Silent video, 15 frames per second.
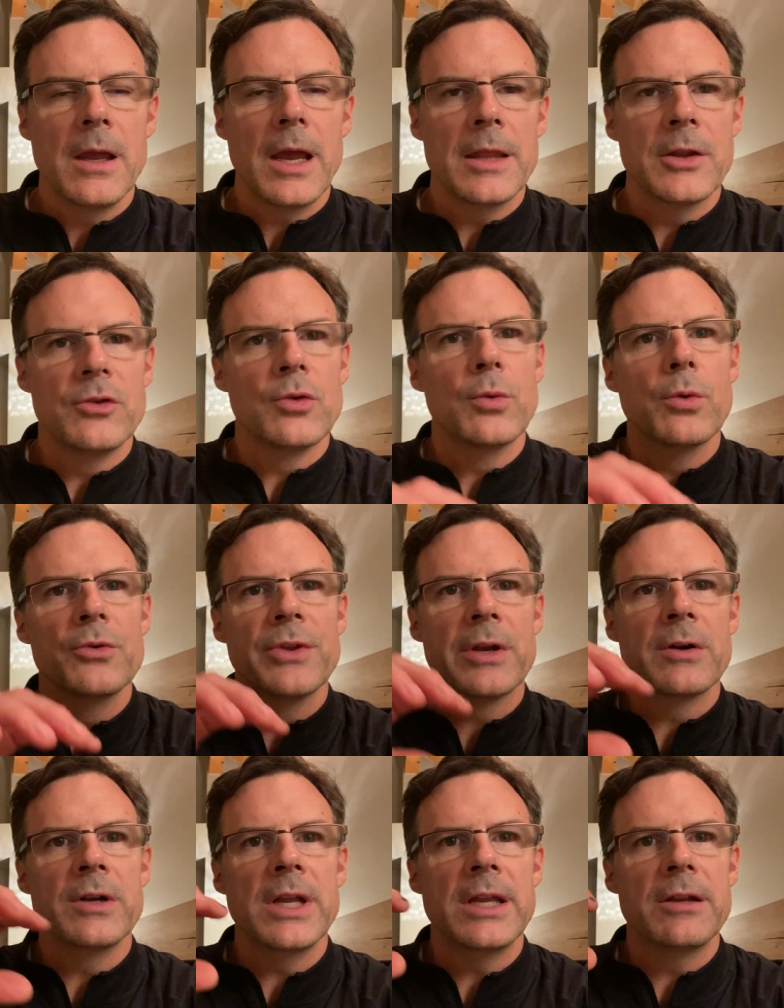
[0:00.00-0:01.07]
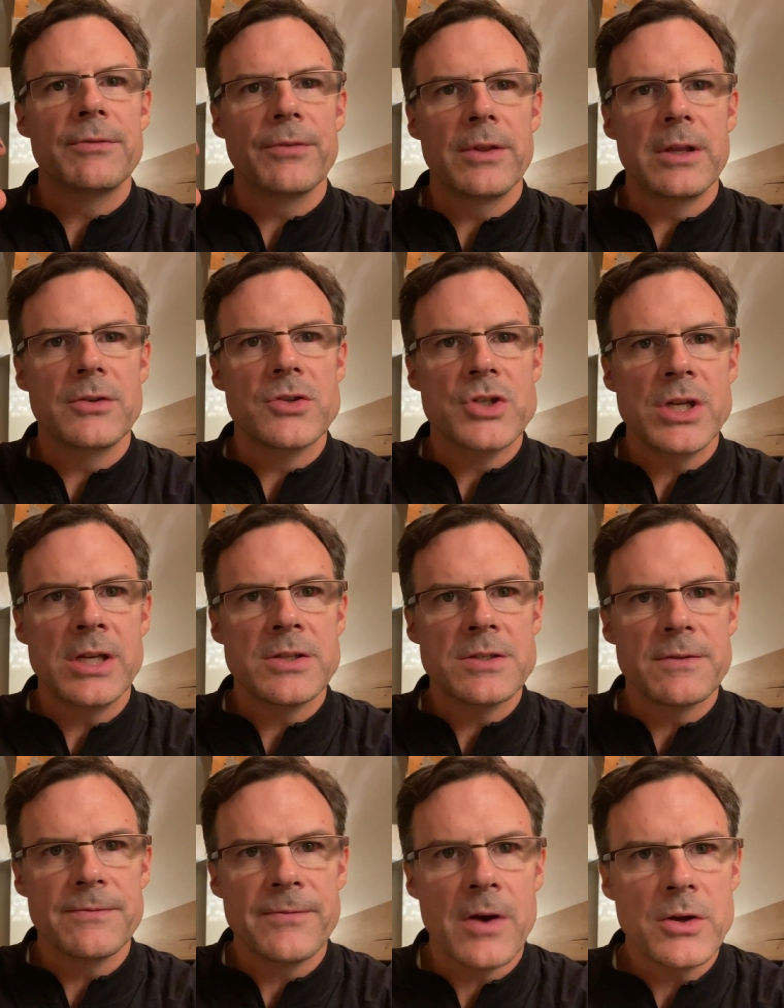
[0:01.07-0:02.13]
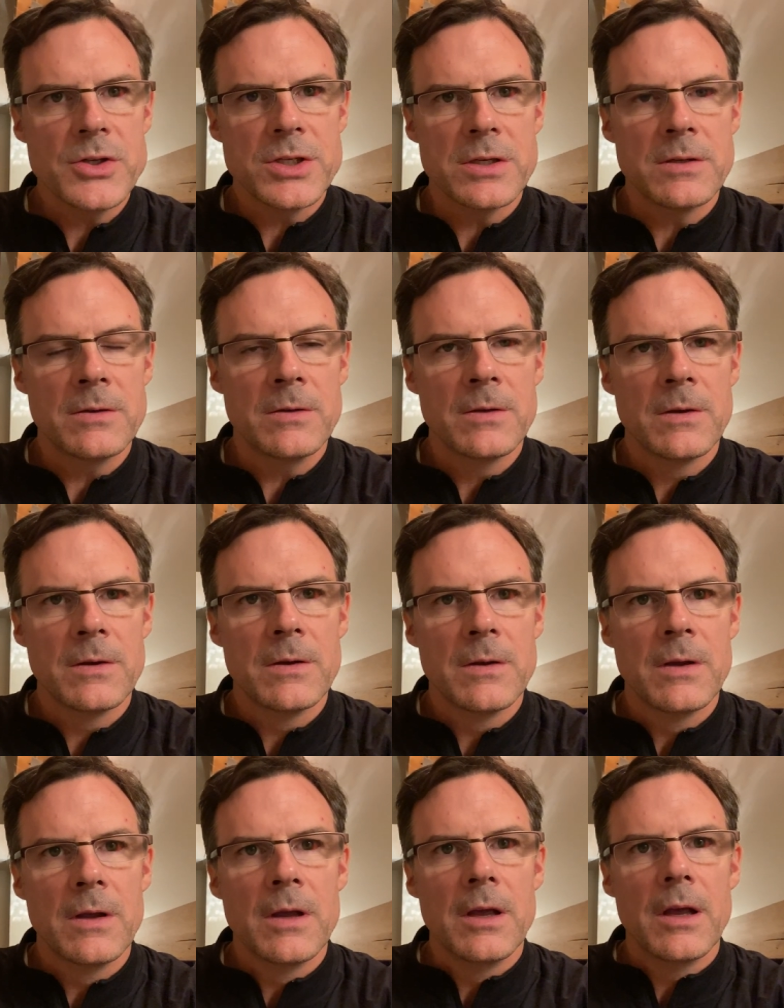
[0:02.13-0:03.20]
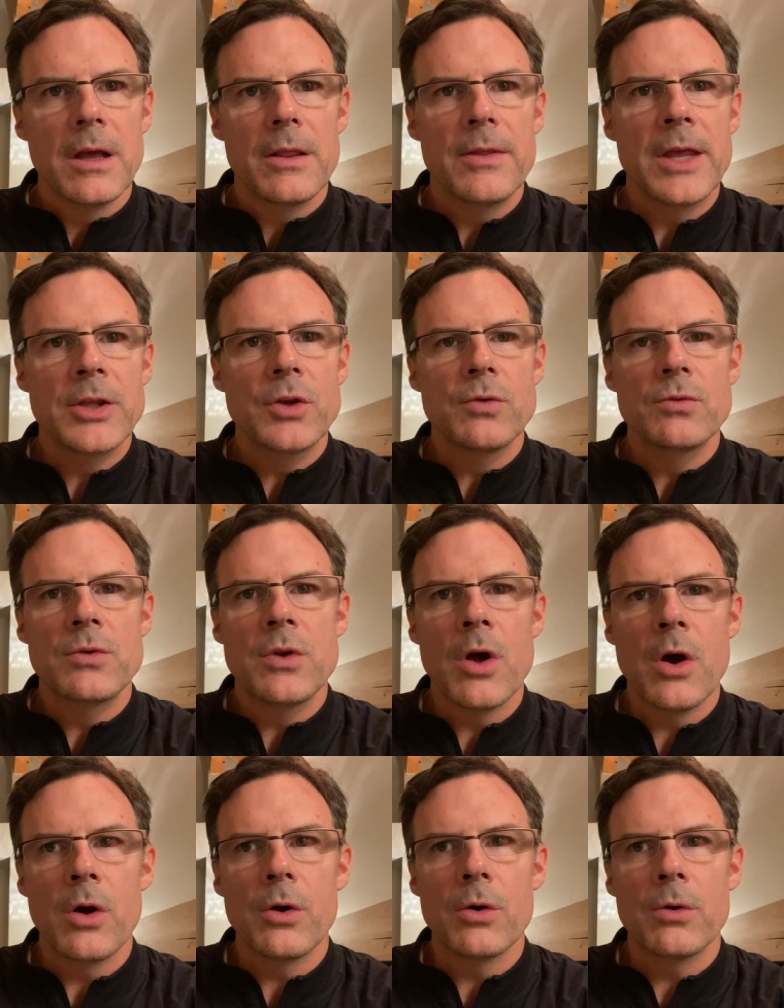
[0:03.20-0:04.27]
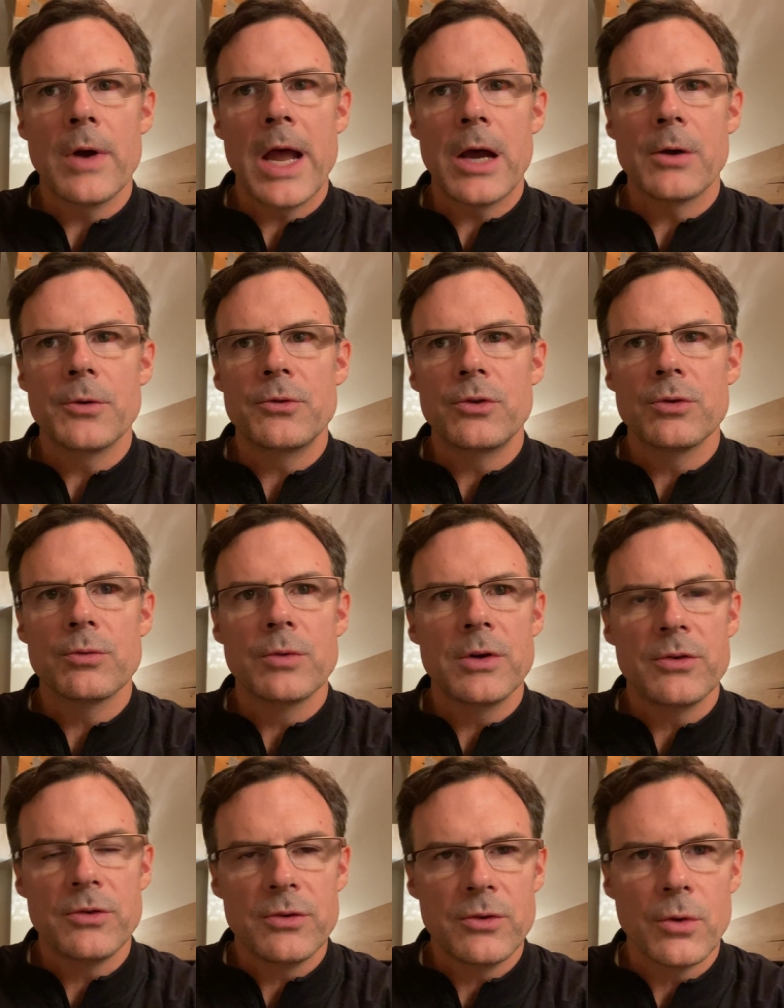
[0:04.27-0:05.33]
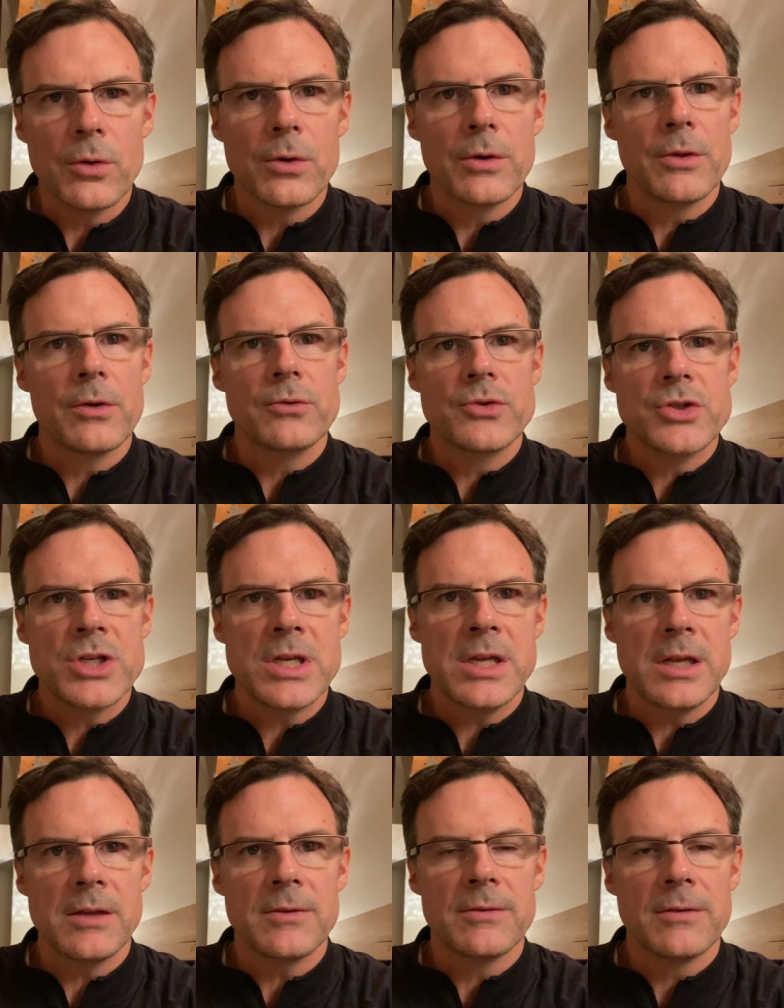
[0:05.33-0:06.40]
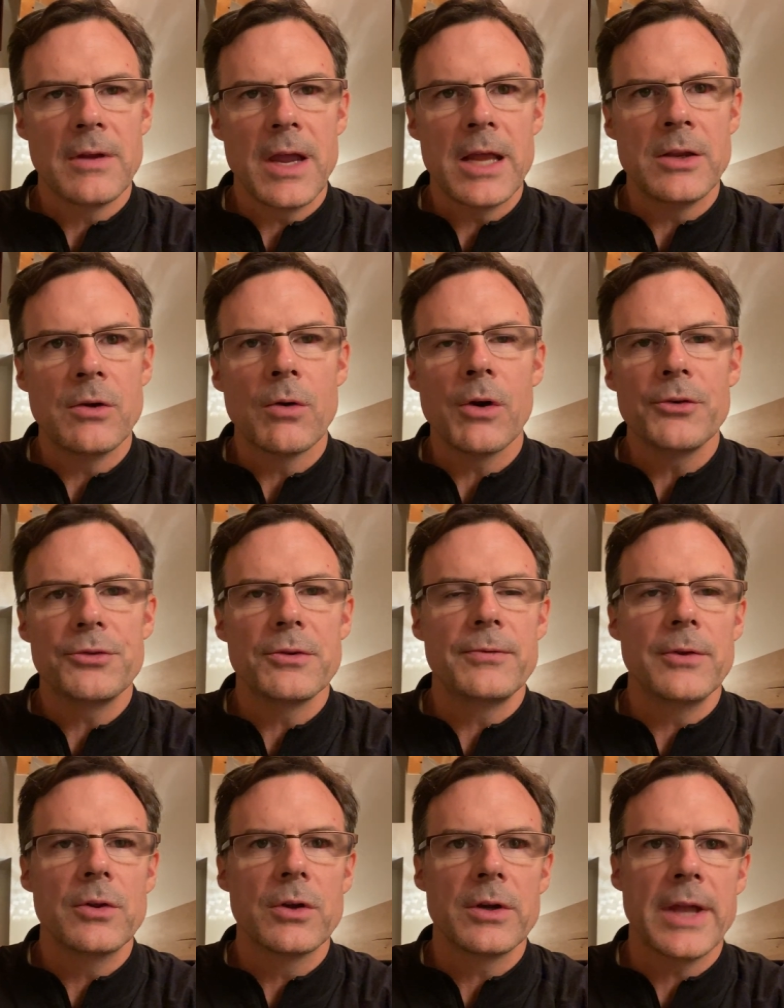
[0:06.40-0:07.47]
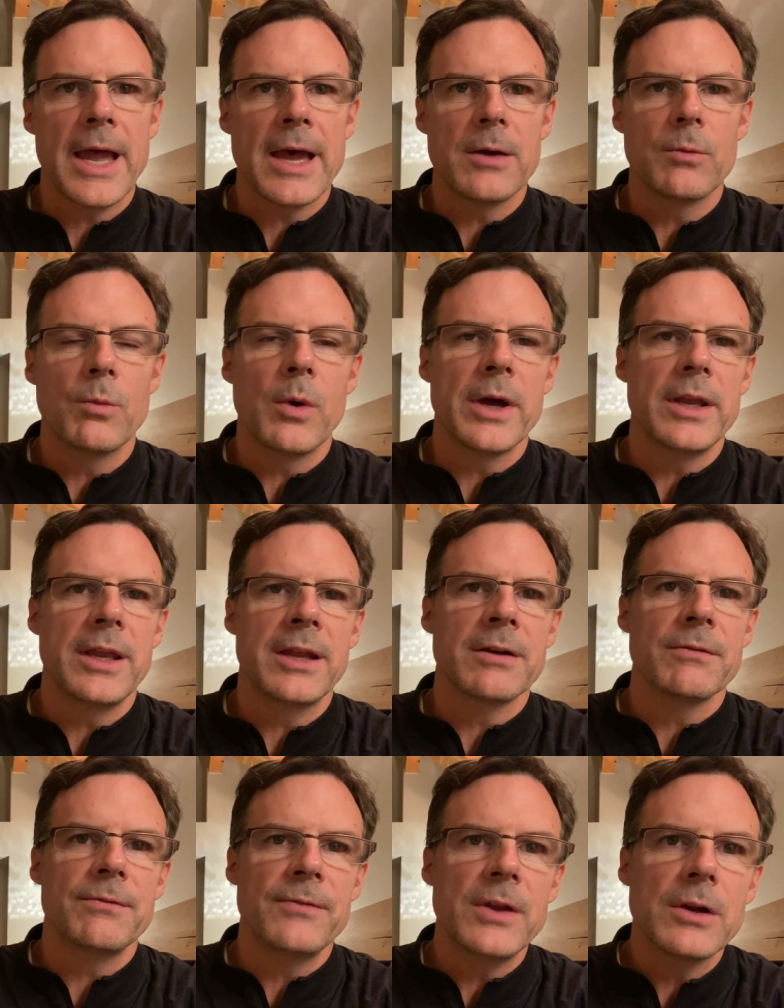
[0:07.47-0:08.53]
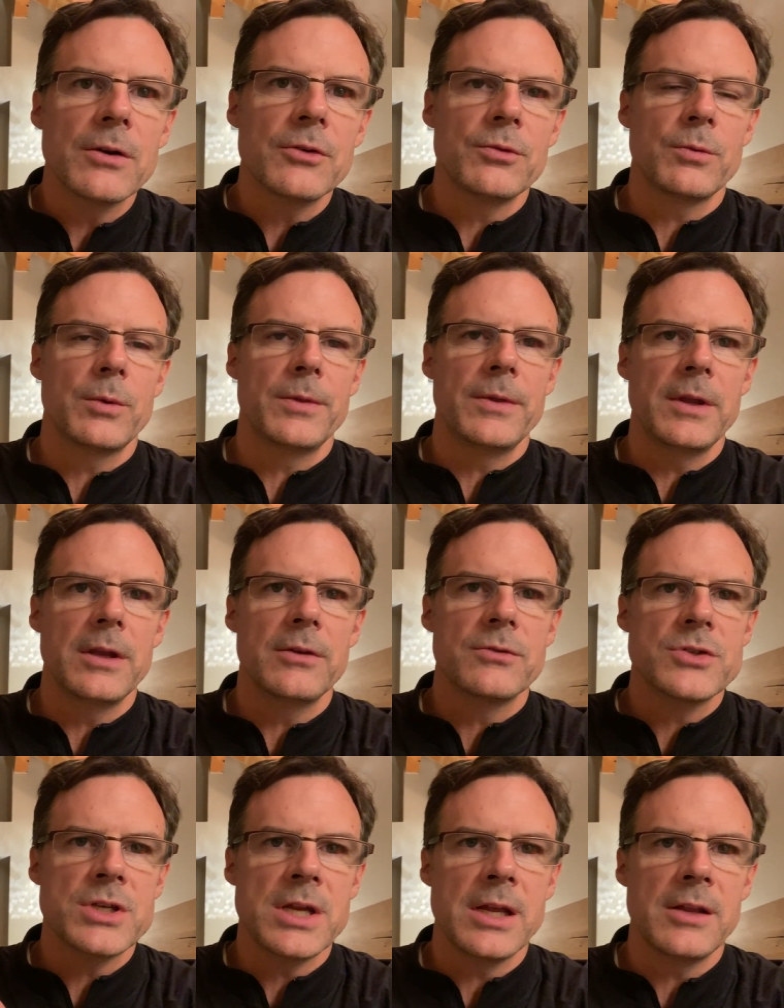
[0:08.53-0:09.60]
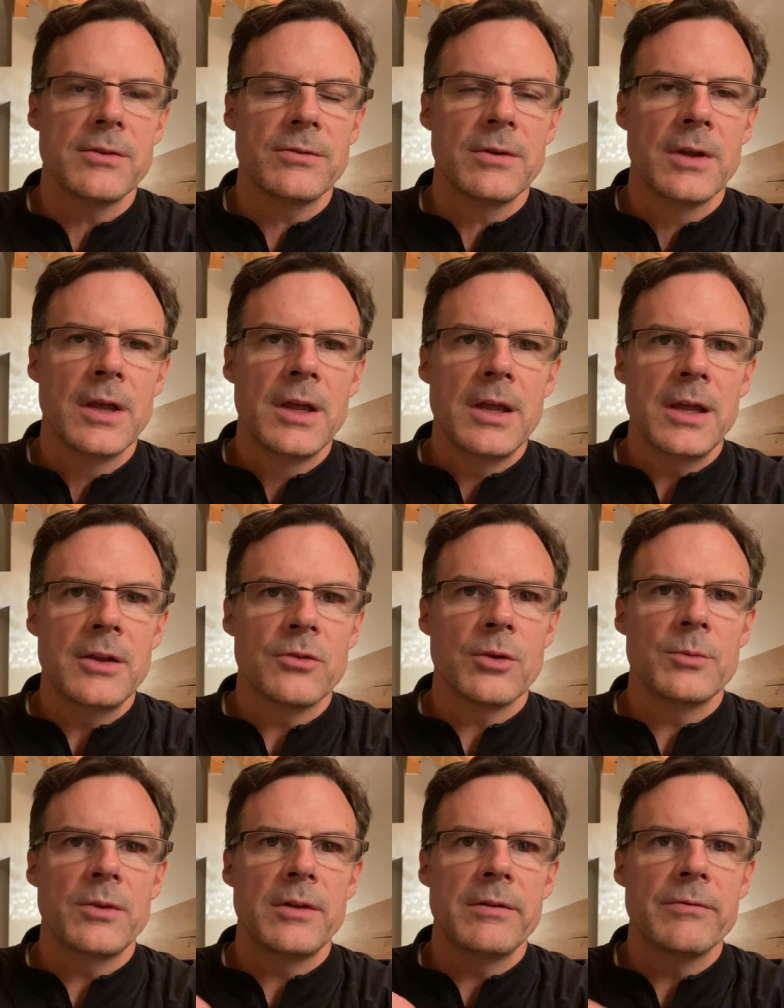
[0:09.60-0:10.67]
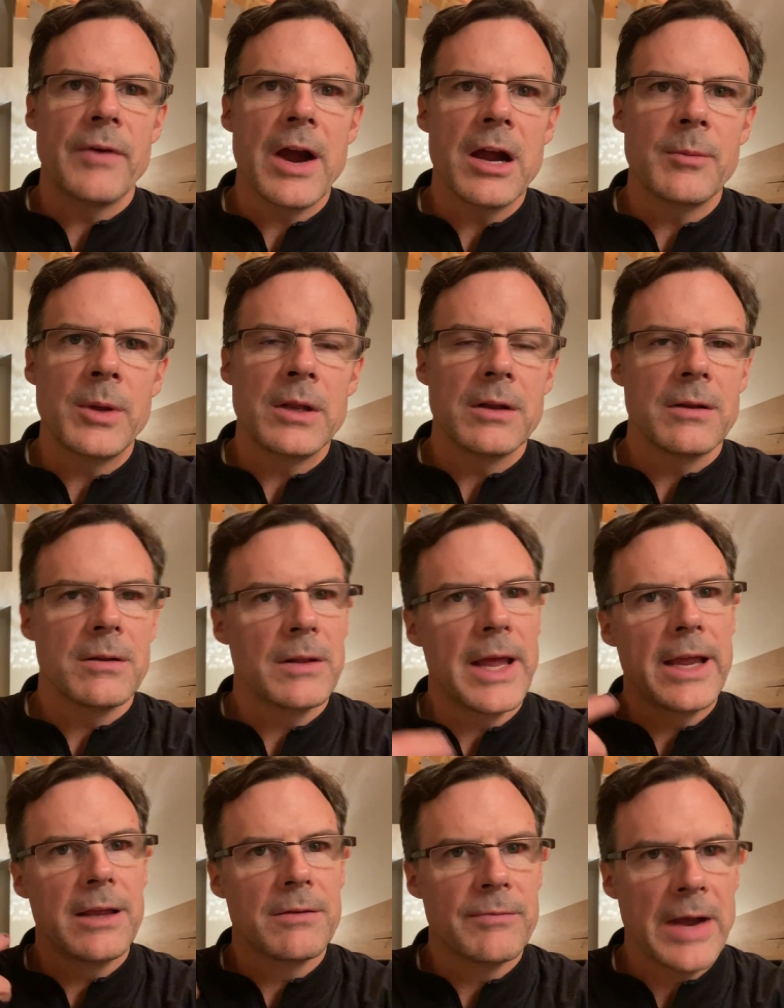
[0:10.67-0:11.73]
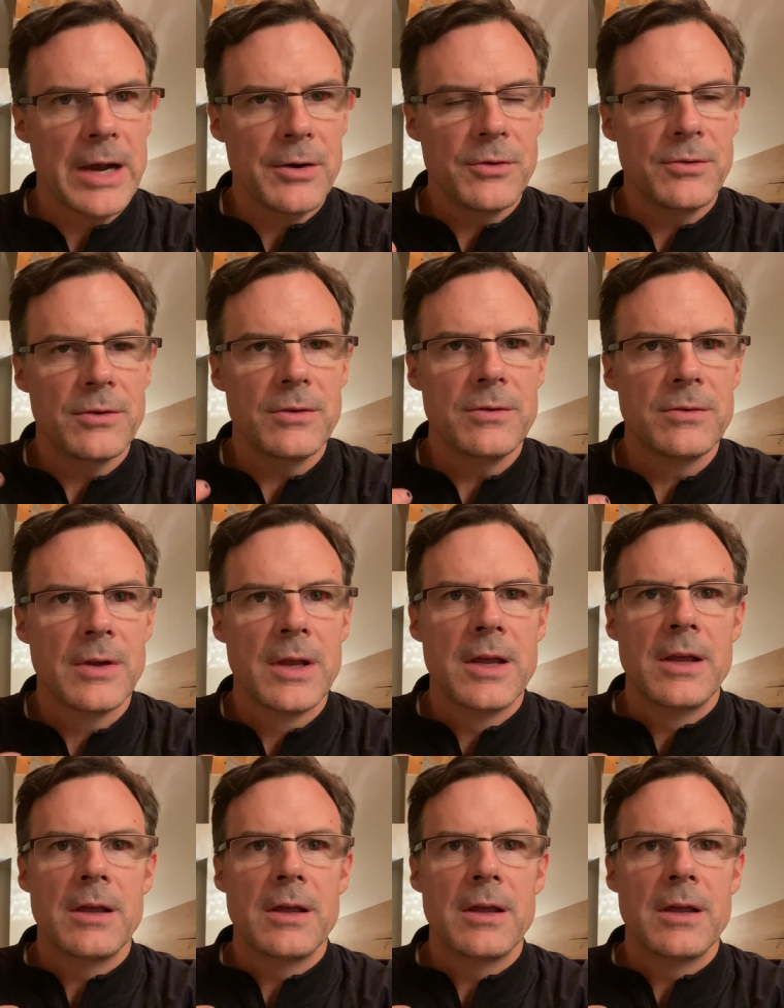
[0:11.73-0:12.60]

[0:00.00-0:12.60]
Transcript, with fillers: and the tools that are needed for these genes to function, then you know how to restore those genes. And you also, if you look at what interferes with these genes in terms of the environment, like viruses,